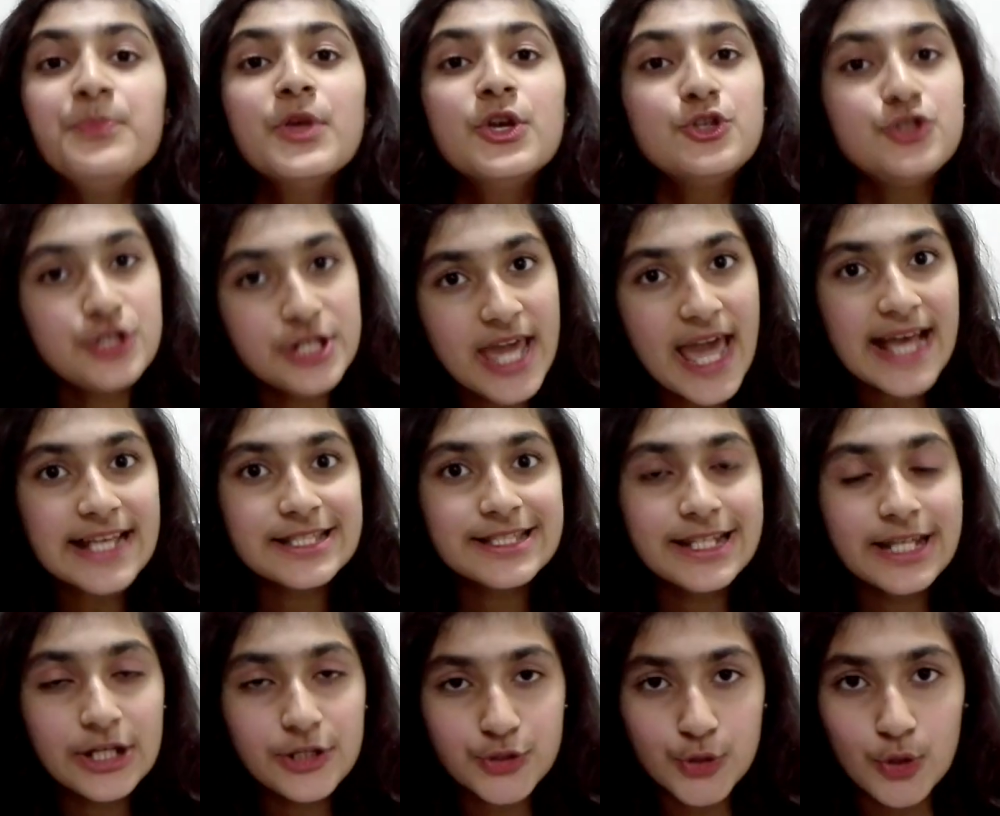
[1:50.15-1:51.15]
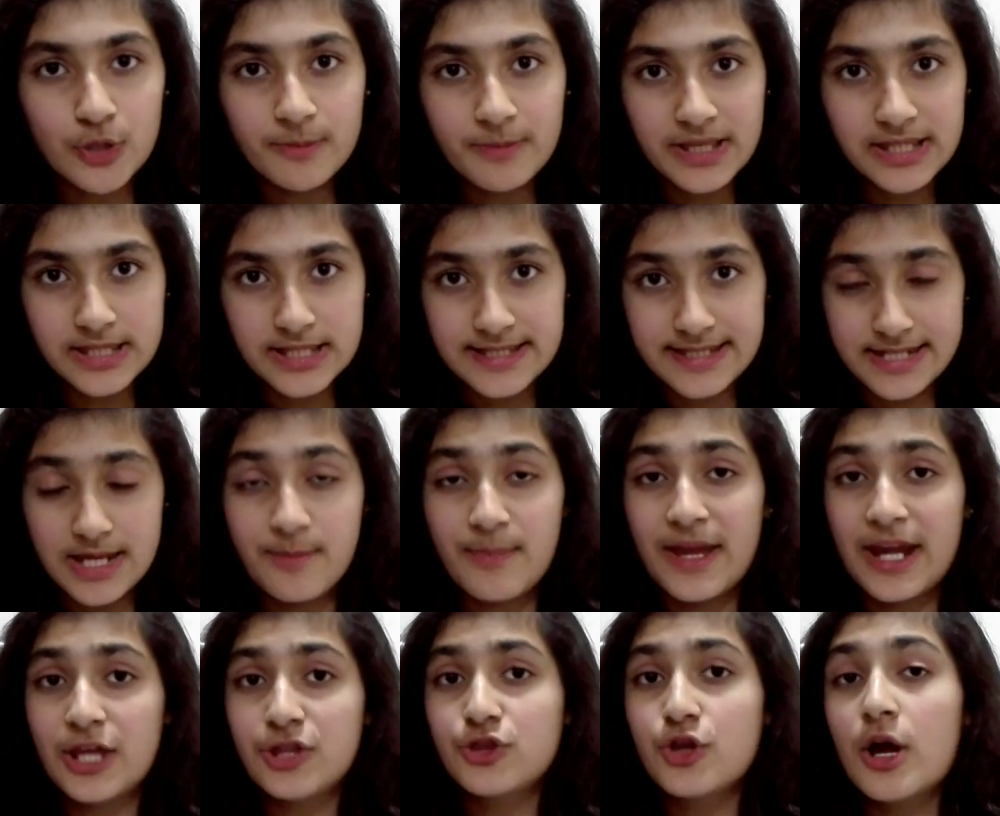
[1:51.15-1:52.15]
She actually told me this tip
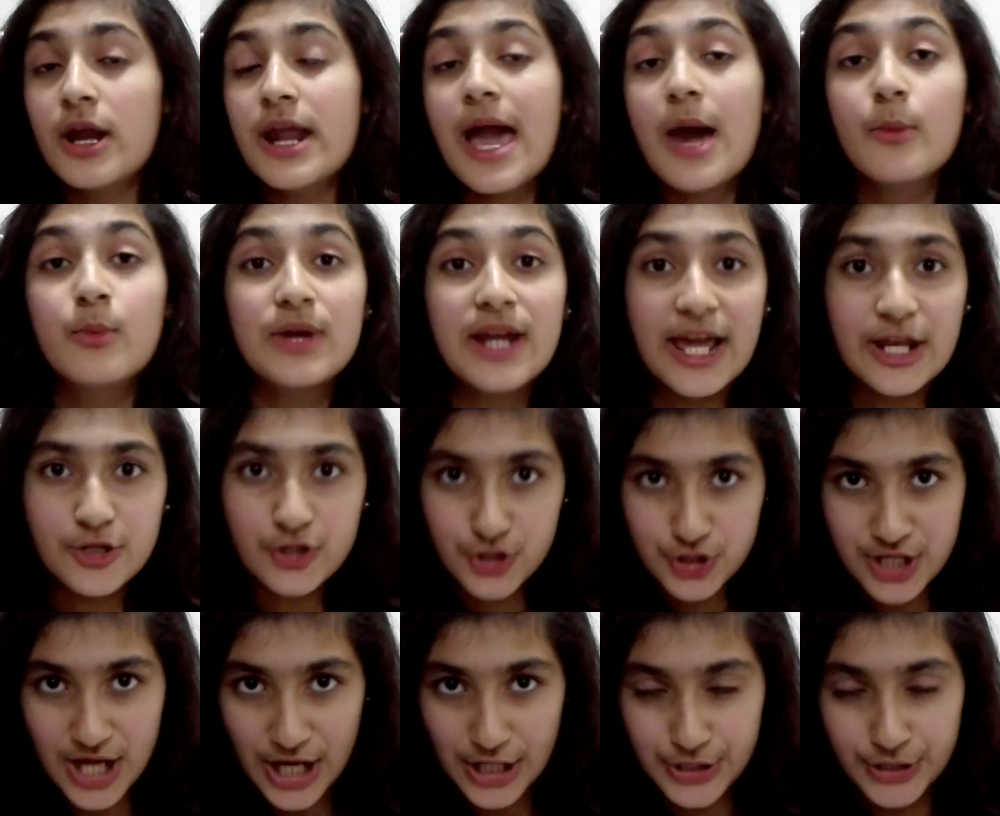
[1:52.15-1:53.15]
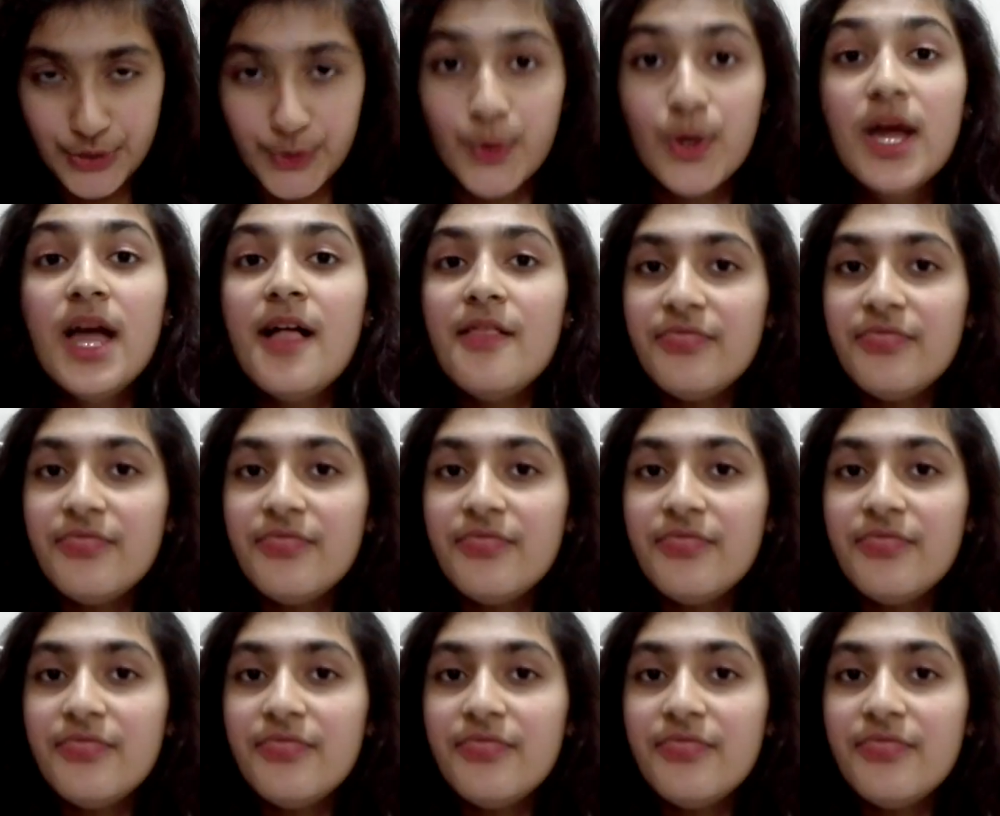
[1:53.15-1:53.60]
and I thought I would like to share to you.